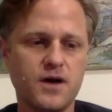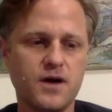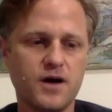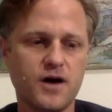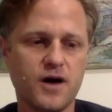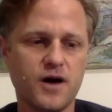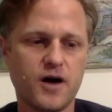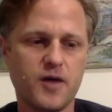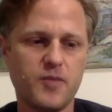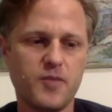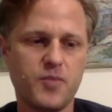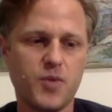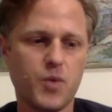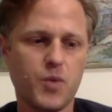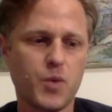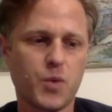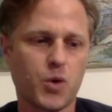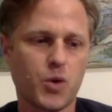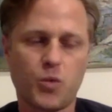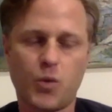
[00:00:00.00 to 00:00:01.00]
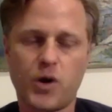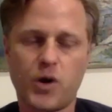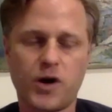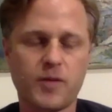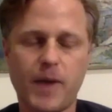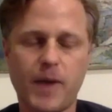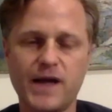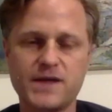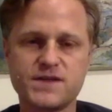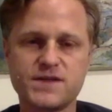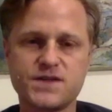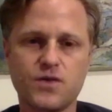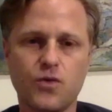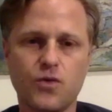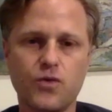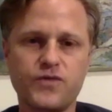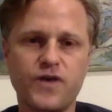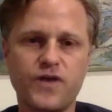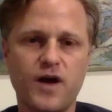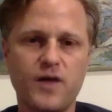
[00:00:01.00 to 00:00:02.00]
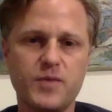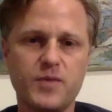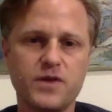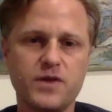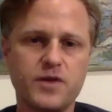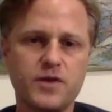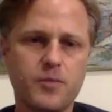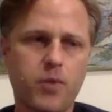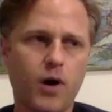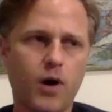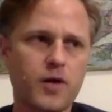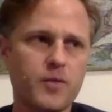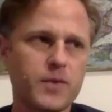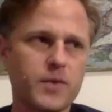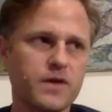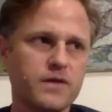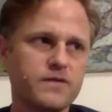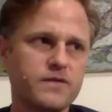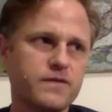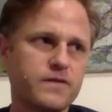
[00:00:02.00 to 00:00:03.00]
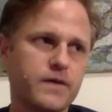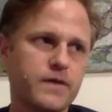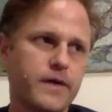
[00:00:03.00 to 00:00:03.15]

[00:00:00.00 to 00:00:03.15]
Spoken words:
but we weren't wearing masks the whole time in the department.